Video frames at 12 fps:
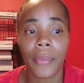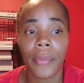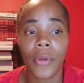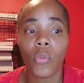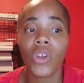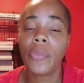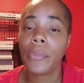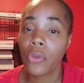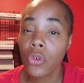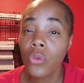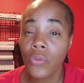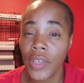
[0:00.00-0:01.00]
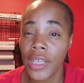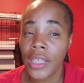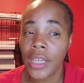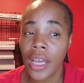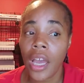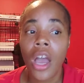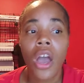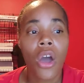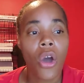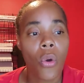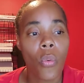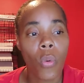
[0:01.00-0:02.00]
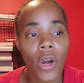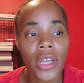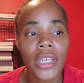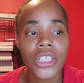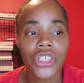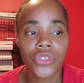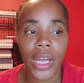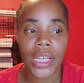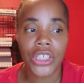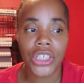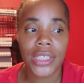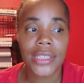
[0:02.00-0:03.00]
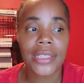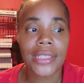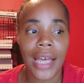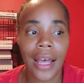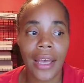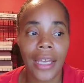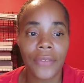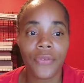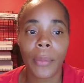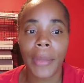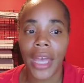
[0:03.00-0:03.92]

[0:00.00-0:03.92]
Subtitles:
with proven working strategies designed from